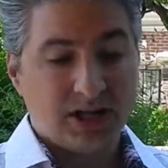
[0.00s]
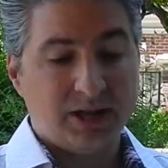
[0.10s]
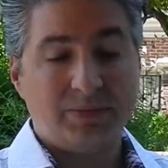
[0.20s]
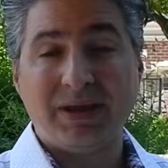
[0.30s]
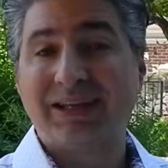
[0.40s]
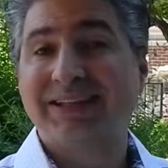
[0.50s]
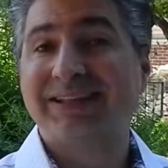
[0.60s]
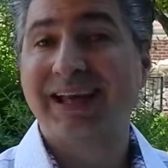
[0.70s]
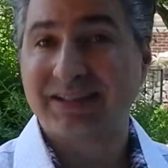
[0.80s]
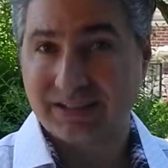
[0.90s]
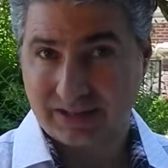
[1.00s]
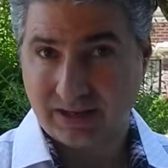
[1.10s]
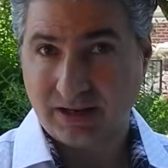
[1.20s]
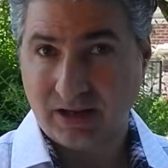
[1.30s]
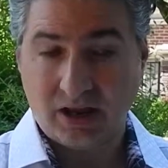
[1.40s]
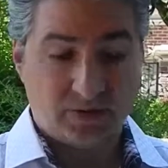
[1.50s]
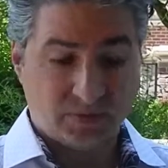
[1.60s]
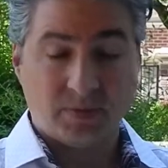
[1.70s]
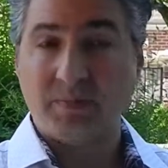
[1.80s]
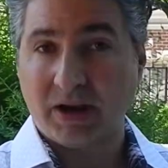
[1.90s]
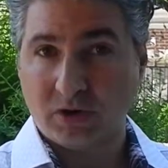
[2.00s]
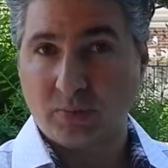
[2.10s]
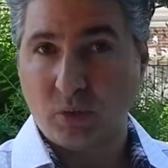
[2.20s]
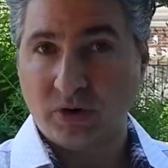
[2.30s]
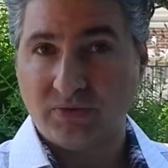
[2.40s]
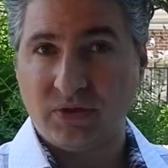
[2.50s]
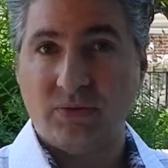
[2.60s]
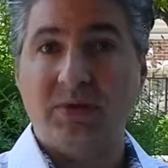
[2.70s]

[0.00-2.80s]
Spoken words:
it makes sense from a medical point of view.